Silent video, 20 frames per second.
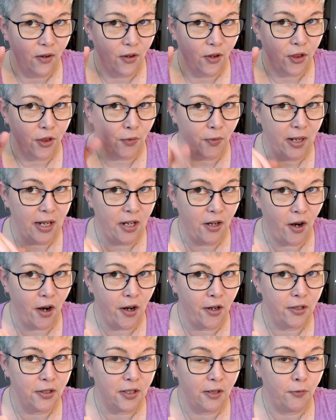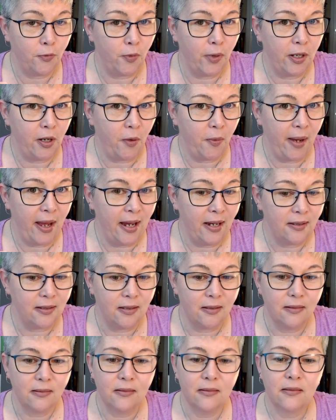Three yards of 108?
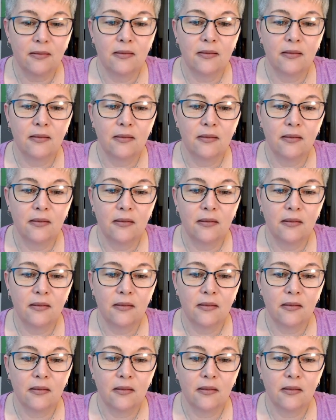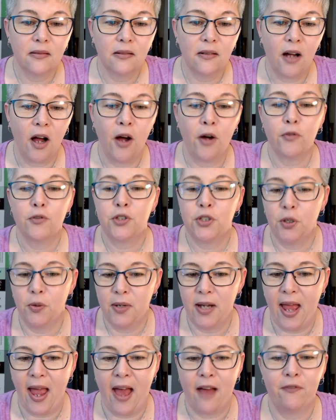Oh, two
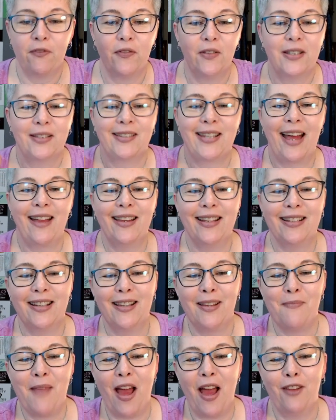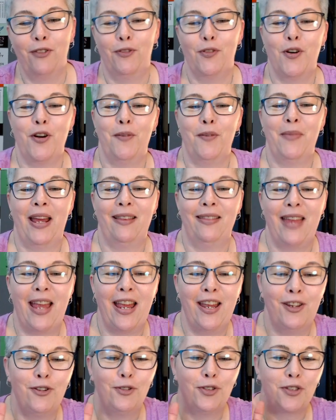and a half. Sally did the math for me.
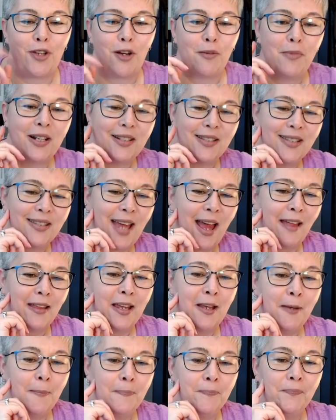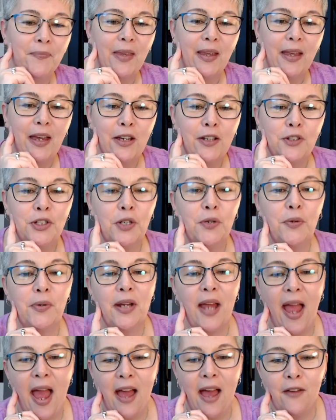Thank you so much, Sally. Two and
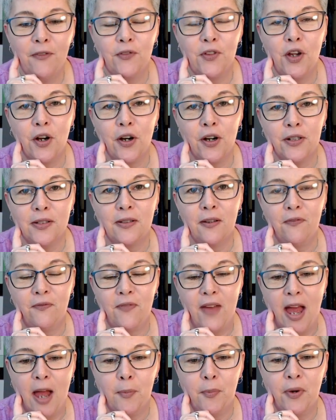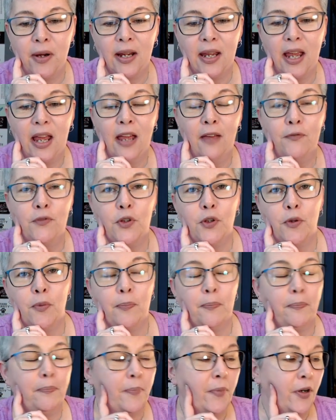a half yards of fabric if you
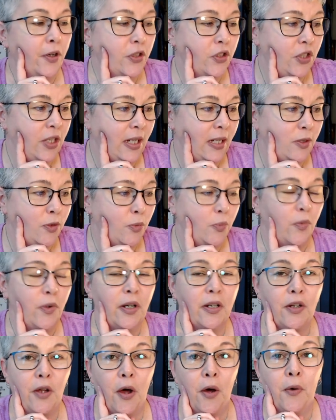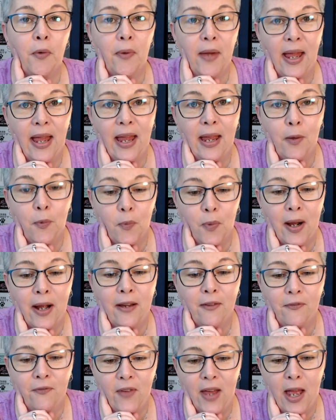purchase 108
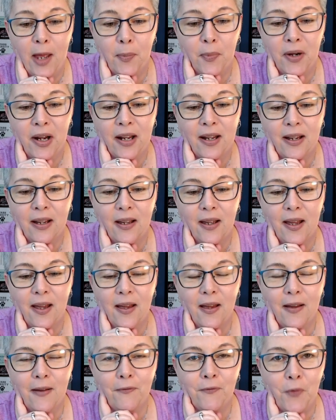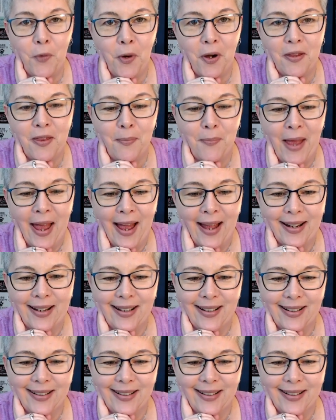wide fabric for the back.